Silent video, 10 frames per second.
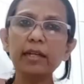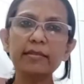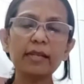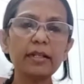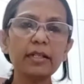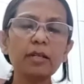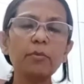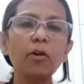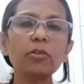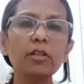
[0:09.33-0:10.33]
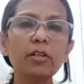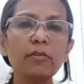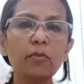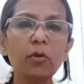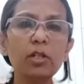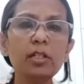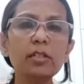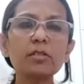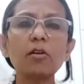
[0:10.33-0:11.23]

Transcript: had studied about the revolt